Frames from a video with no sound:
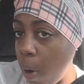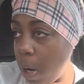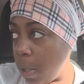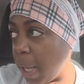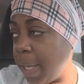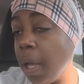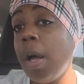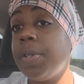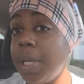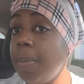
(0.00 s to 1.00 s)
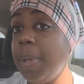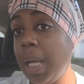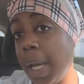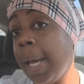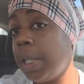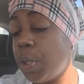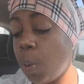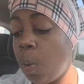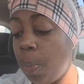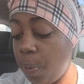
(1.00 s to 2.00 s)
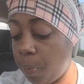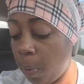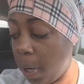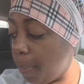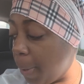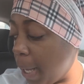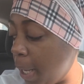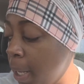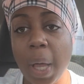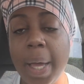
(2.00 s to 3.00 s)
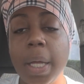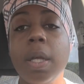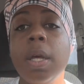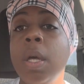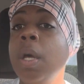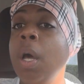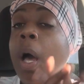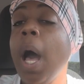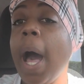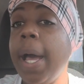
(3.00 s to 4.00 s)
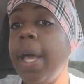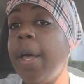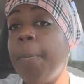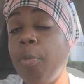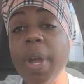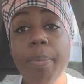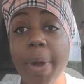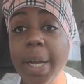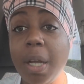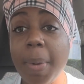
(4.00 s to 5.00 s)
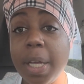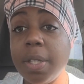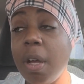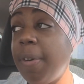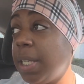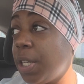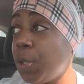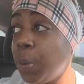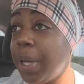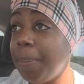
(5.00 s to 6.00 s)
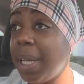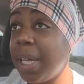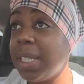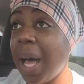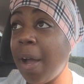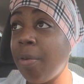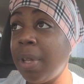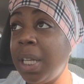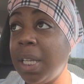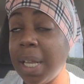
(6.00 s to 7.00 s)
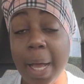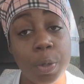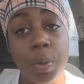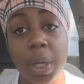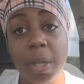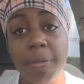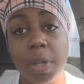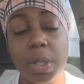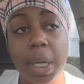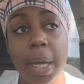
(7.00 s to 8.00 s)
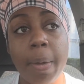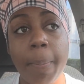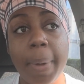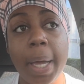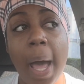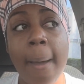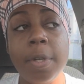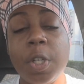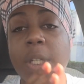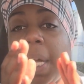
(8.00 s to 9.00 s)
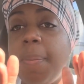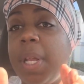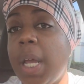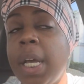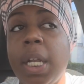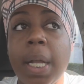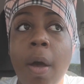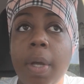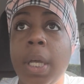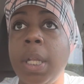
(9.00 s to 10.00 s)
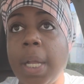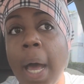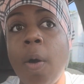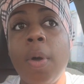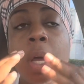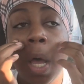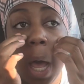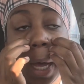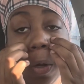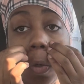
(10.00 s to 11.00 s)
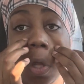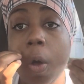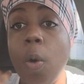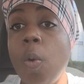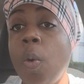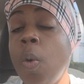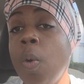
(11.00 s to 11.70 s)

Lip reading: Or, like, y'all seen me in school before, but like, I am rebranding myself as a student because I really did not do good the first time, but I've just kind of been in and out, in and out. I don't know